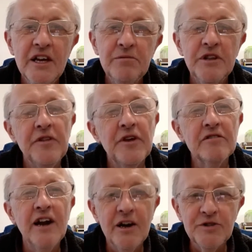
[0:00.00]
But then the
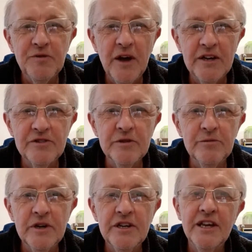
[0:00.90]
crowds found
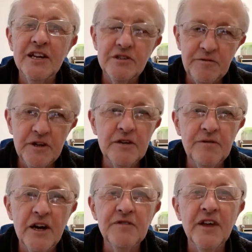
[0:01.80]
him and he had to feed
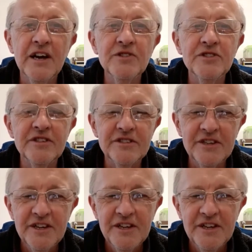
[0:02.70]
5,000.